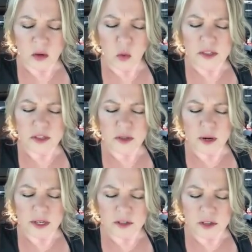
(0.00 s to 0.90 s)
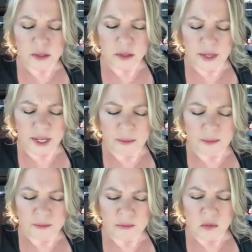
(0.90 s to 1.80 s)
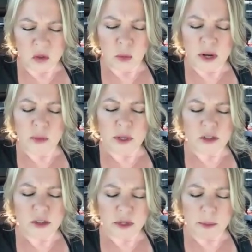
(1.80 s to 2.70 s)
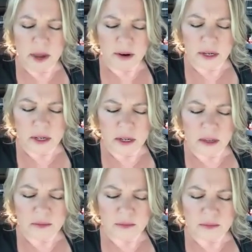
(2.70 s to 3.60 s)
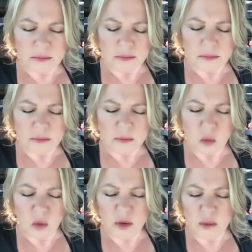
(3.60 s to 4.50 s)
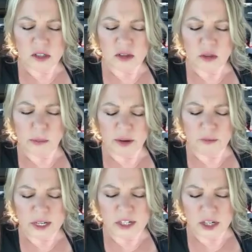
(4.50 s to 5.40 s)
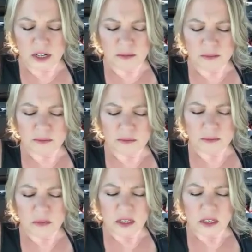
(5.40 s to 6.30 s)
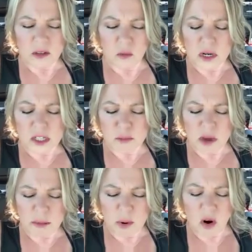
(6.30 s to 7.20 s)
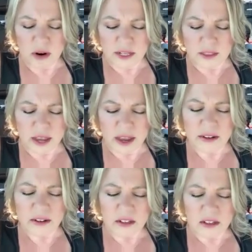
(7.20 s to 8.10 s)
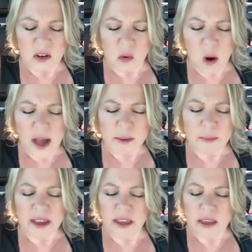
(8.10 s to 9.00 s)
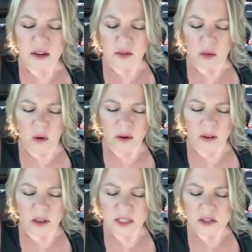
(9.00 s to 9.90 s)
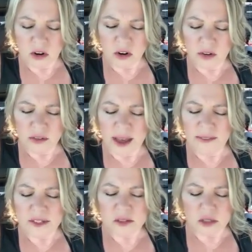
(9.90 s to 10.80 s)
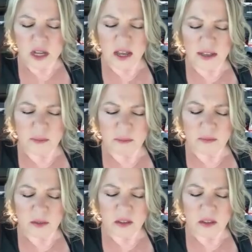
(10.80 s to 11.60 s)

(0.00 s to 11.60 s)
What do you want to do in me? What do you want to do in America? What do you want to do in my region? What is my part in that? Why am I here on this earth at this time?